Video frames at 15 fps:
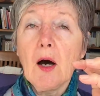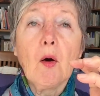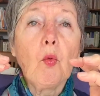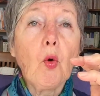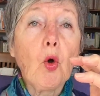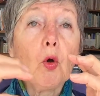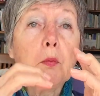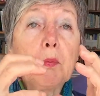a
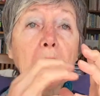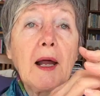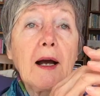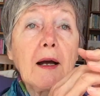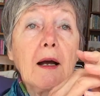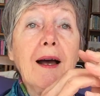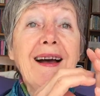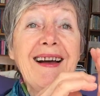wall
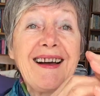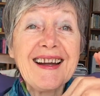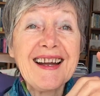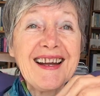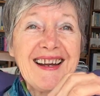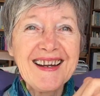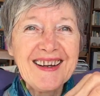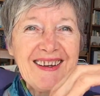plug
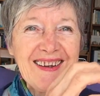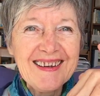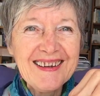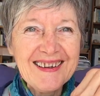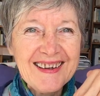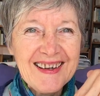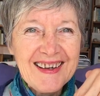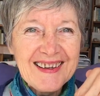
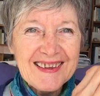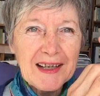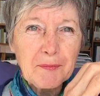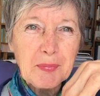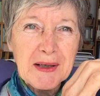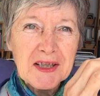that